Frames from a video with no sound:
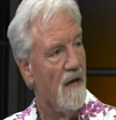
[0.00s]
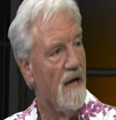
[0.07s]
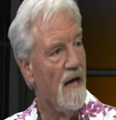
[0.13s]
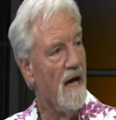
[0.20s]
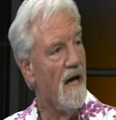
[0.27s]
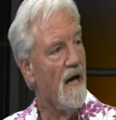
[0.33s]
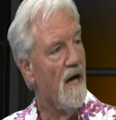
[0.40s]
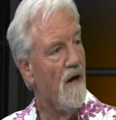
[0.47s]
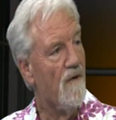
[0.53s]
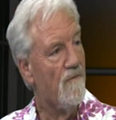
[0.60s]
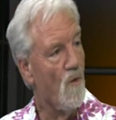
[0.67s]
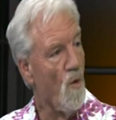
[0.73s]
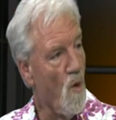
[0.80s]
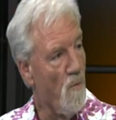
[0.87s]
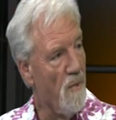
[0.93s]
uh,
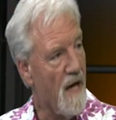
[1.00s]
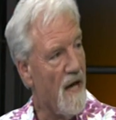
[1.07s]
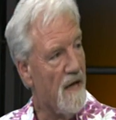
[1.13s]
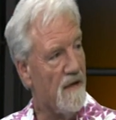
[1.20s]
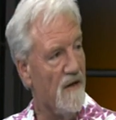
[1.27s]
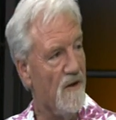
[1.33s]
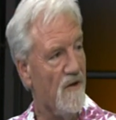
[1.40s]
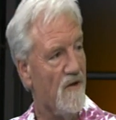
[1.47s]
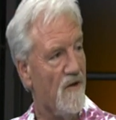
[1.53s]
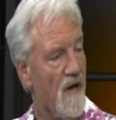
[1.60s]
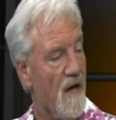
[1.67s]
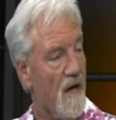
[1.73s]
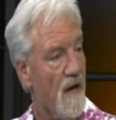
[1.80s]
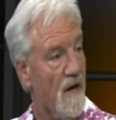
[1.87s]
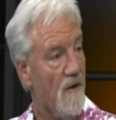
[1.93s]
for all parties,
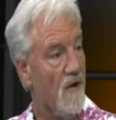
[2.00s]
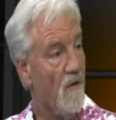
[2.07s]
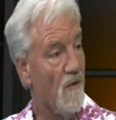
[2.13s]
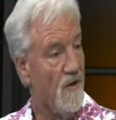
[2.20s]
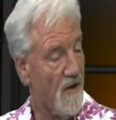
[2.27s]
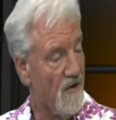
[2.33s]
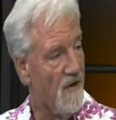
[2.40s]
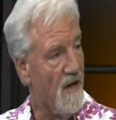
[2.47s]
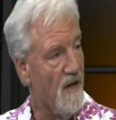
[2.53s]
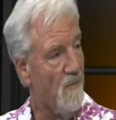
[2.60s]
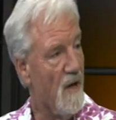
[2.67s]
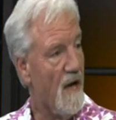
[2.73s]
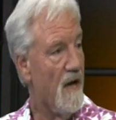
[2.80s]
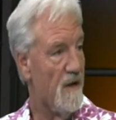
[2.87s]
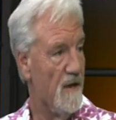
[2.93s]
uh, and there are sixteen
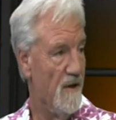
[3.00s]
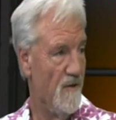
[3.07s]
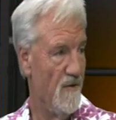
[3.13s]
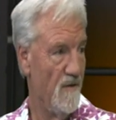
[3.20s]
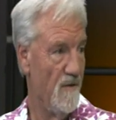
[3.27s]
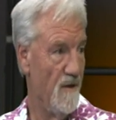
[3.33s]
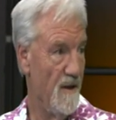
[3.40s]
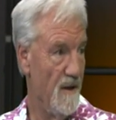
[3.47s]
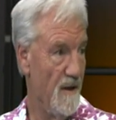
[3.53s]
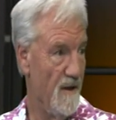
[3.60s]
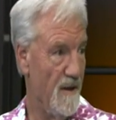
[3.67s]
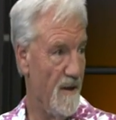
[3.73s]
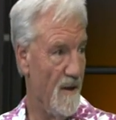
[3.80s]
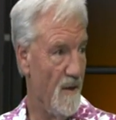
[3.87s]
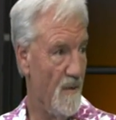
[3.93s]
parties in
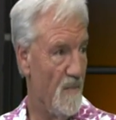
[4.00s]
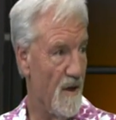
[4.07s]
the uh,